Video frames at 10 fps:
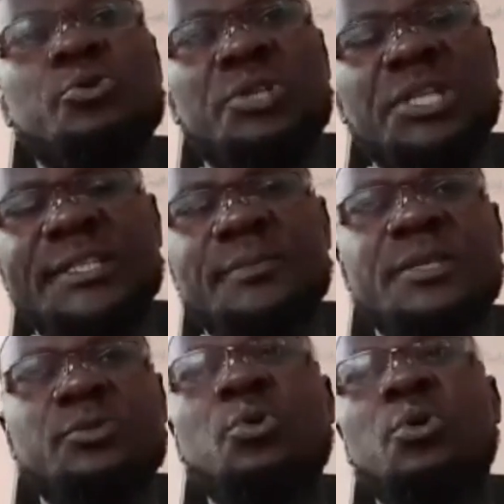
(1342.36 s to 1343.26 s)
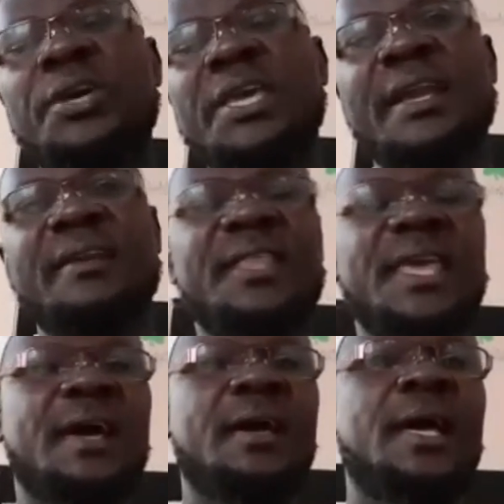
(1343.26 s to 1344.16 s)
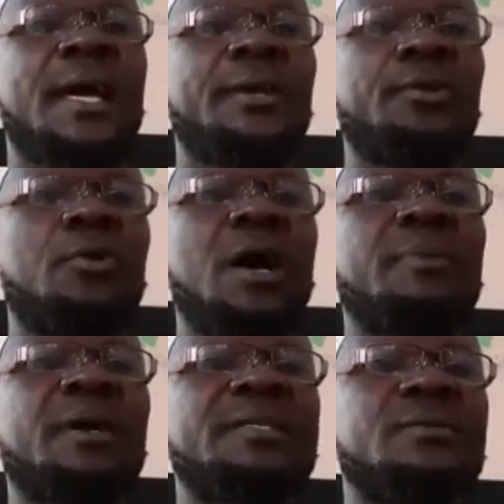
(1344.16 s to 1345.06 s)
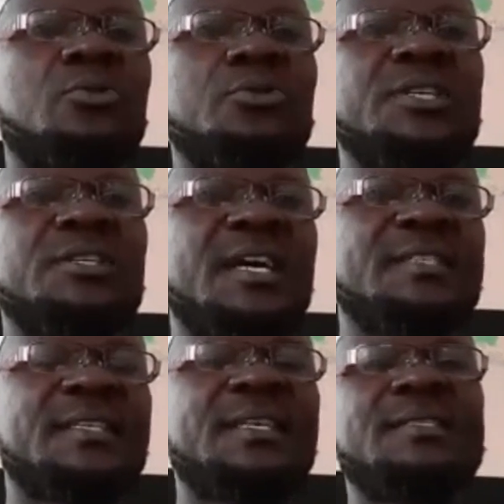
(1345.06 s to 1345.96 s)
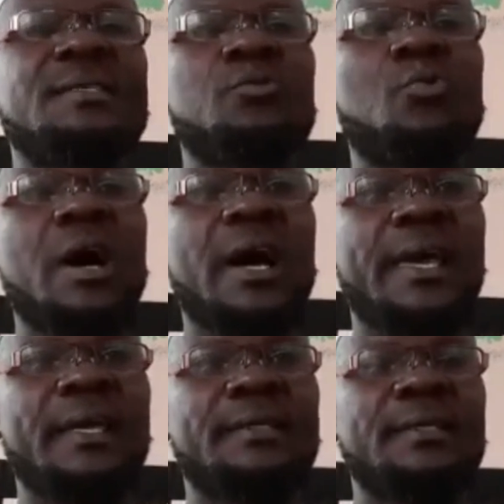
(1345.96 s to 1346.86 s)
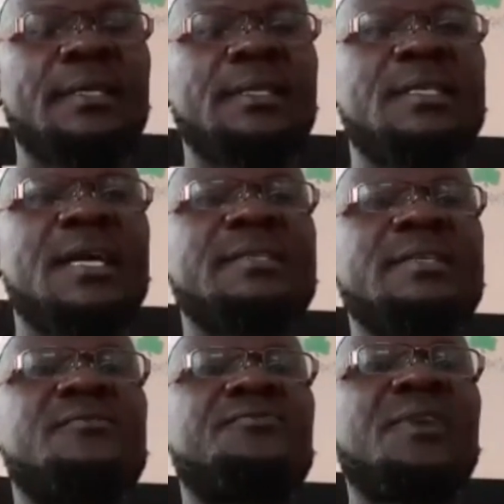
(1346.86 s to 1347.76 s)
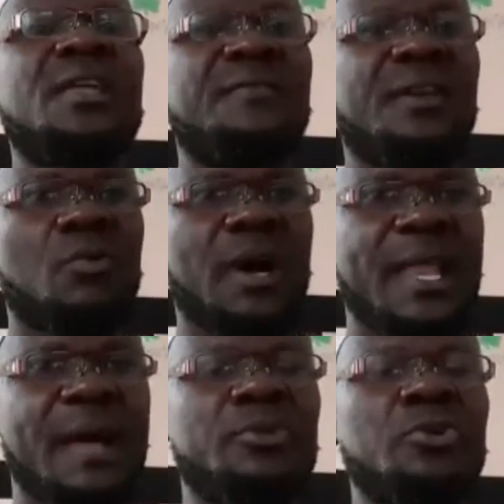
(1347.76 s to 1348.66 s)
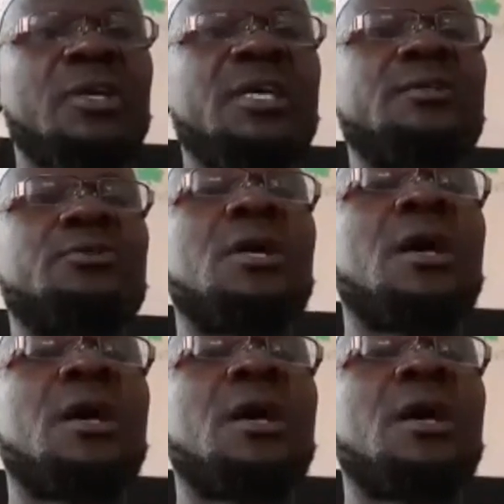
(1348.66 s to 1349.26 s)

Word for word: needs me to go here and there. And you know, I'm crisscrossing Nyanza. Nyanza is wide. Nyanza is very, very wide. I'm talking